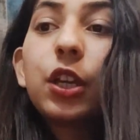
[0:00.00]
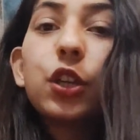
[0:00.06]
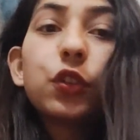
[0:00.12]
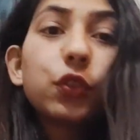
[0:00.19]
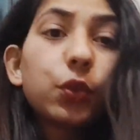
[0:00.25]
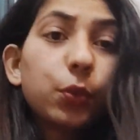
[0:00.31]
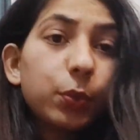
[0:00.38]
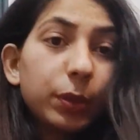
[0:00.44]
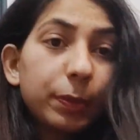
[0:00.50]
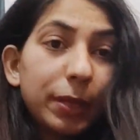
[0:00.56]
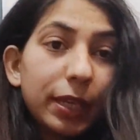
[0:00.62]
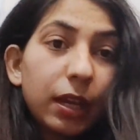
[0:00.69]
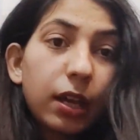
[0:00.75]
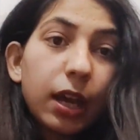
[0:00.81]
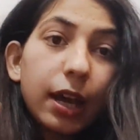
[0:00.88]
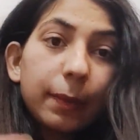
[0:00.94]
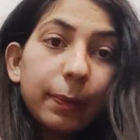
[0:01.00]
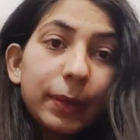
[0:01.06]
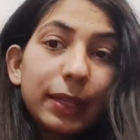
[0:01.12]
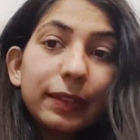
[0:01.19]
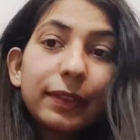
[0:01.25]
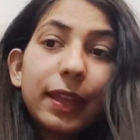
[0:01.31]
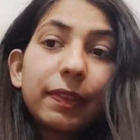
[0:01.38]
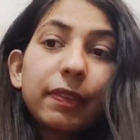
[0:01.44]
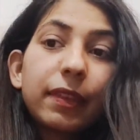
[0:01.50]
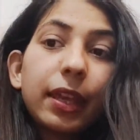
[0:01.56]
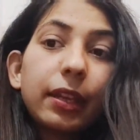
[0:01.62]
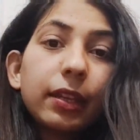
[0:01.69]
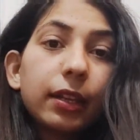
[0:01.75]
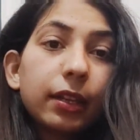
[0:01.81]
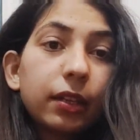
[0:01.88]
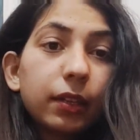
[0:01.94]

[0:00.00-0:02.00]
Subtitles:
So we make agar plates, and then